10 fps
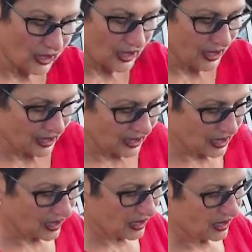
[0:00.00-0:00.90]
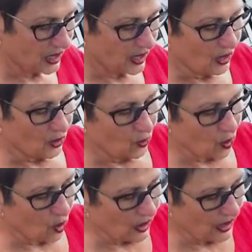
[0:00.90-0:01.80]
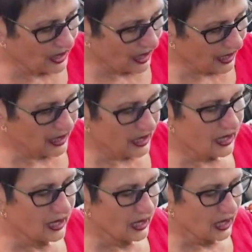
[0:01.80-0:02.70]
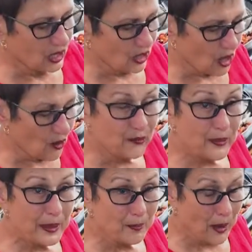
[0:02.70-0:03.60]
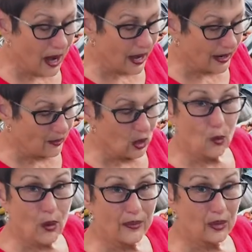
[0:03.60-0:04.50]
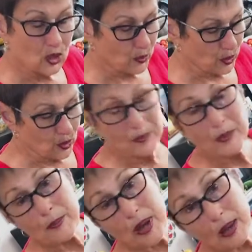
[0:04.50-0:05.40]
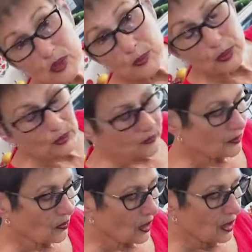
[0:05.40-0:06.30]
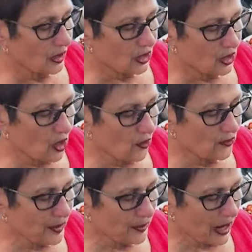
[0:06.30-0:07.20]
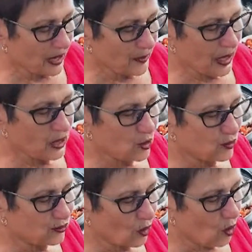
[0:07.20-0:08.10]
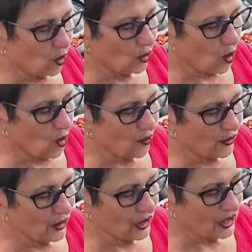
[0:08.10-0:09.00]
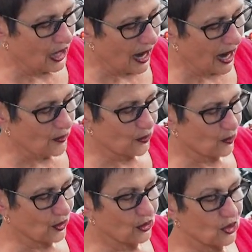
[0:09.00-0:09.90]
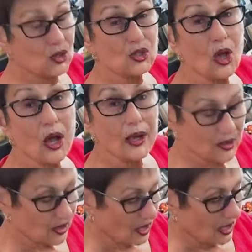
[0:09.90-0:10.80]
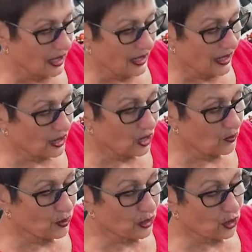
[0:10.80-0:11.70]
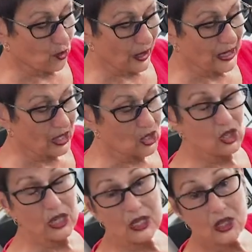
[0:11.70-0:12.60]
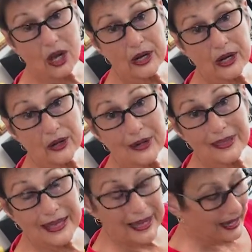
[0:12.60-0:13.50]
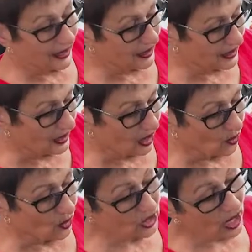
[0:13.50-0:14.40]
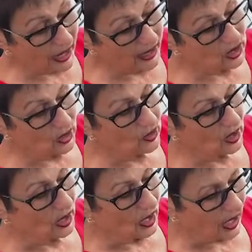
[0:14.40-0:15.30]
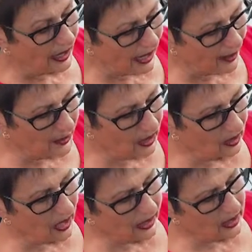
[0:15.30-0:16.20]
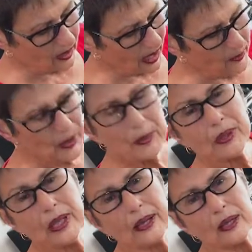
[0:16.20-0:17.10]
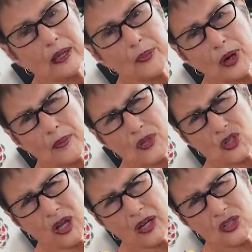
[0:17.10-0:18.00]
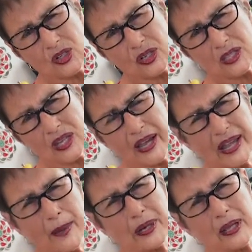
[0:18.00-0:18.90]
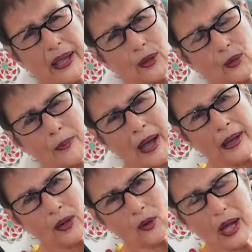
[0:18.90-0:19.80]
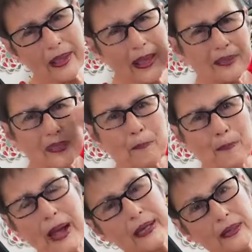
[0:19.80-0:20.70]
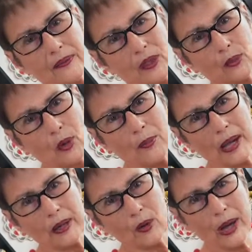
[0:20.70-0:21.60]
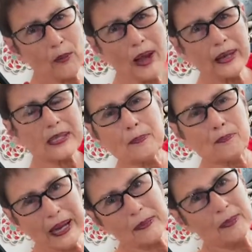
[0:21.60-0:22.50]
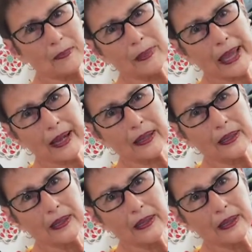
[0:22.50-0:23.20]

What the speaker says: technique. Rolling technique, you go from the bottom with the spoon, my mom's spoon. You go from the bottom, and you fold over the top with the sauce. Now you can put grated cheese on here at the end, which I do. I happen to like, a lot of people like Parmesan cheese. I happen to like Romano. I like the bite of the Romano. I want it to bite me back.